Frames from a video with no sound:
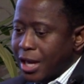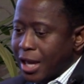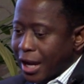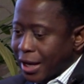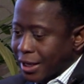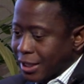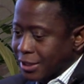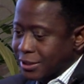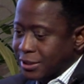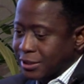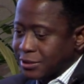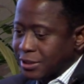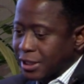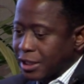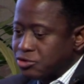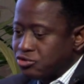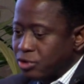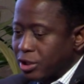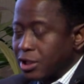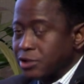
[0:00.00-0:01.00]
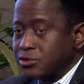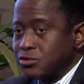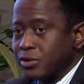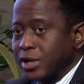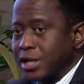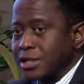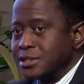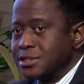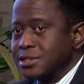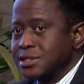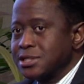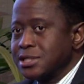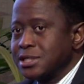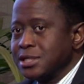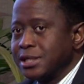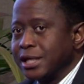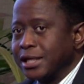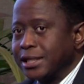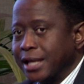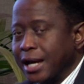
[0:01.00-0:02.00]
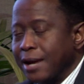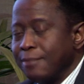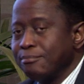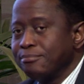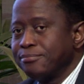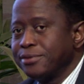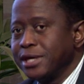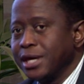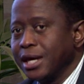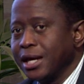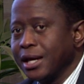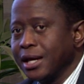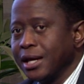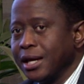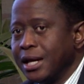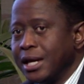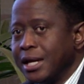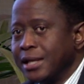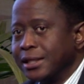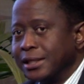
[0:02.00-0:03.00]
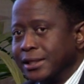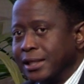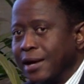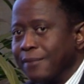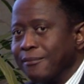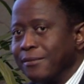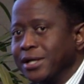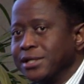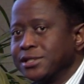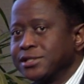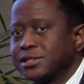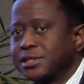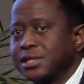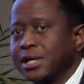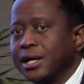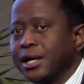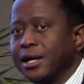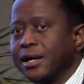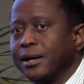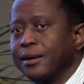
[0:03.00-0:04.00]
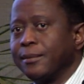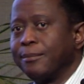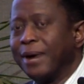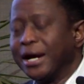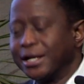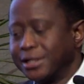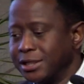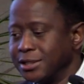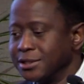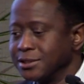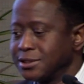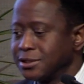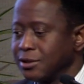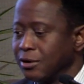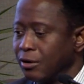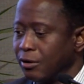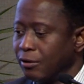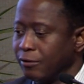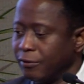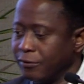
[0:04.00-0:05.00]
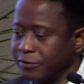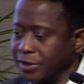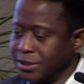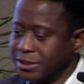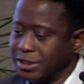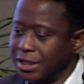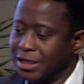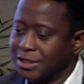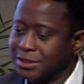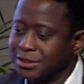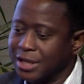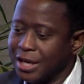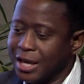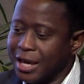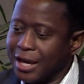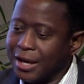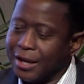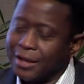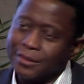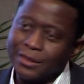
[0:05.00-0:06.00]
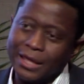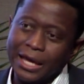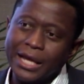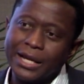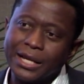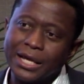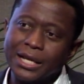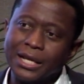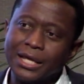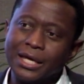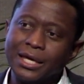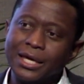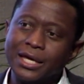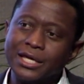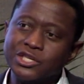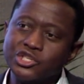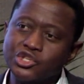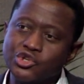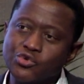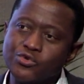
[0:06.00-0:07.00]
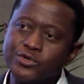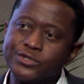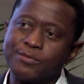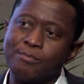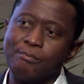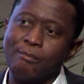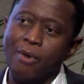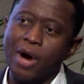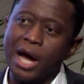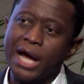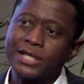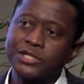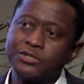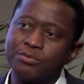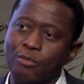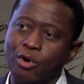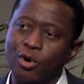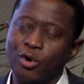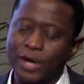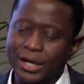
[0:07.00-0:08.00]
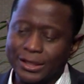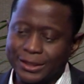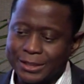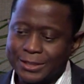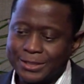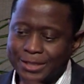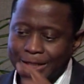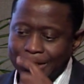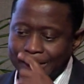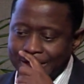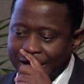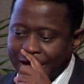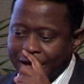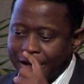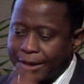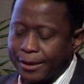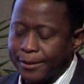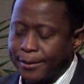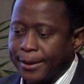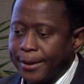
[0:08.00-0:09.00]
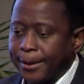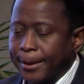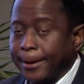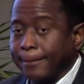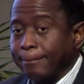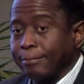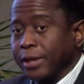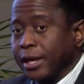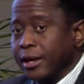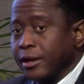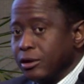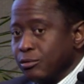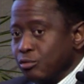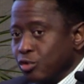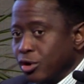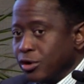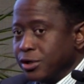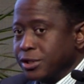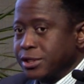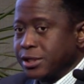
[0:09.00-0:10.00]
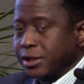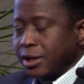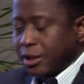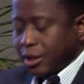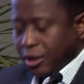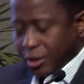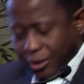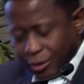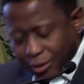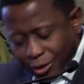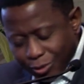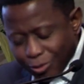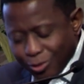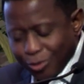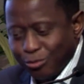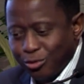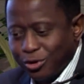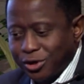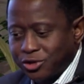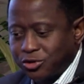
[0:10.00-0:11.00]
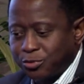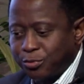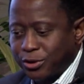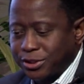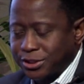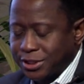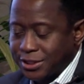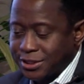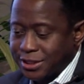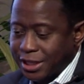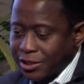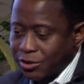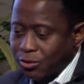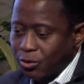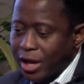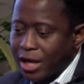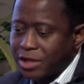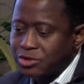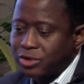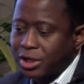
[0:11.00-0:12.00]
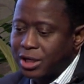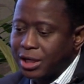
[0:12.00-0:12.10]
And this is actually, as you can see, the dump here, the damaged patterns of the cells, they really induce much more distant immune responses than you actually